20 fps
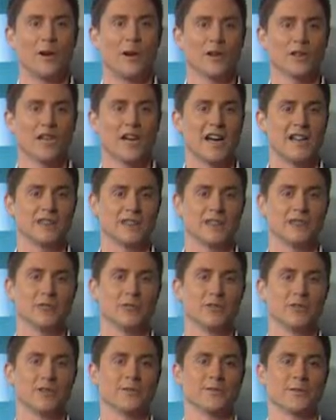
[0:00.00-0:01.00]
online
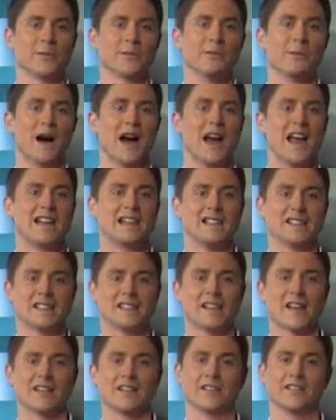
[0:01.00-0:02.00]
solution for buying and
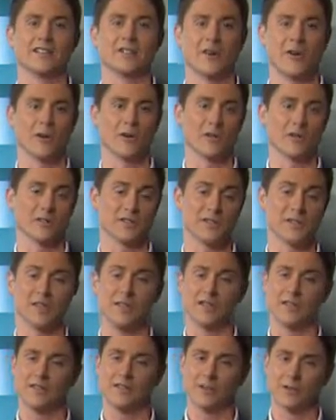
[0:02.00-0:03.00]
selling cars.
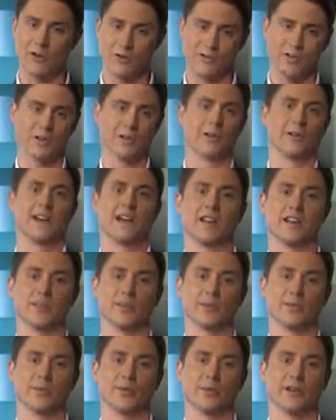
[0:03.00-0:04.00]
They're also located in
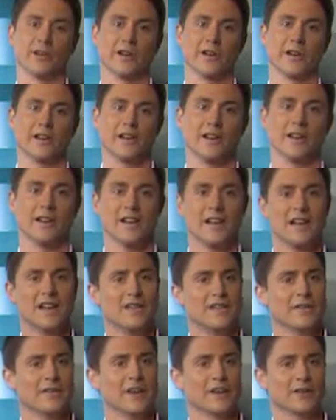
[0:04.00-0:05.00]
the perimeter area.
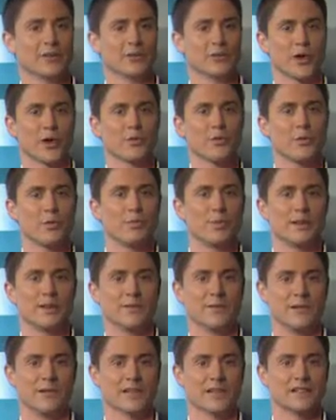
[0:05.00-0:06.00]
They've got incredible
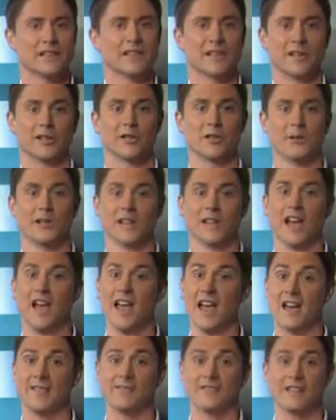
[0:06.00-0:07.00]
benefits, including a
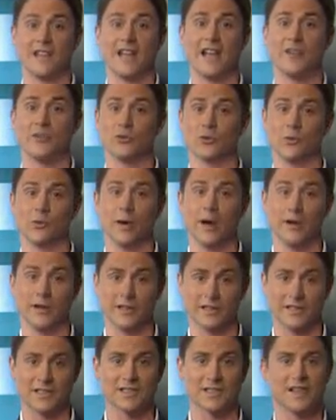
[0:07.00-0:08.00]
hefty annual
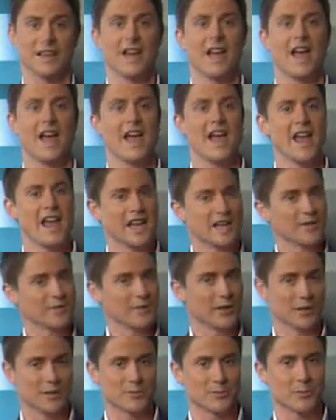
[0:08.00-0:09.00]
bonus, and a
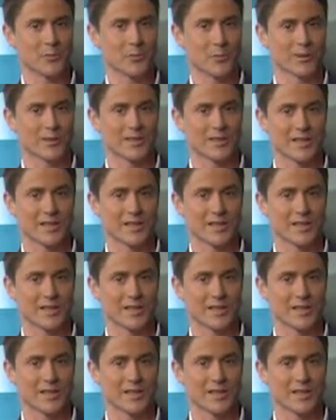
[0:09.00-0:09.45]
flexible work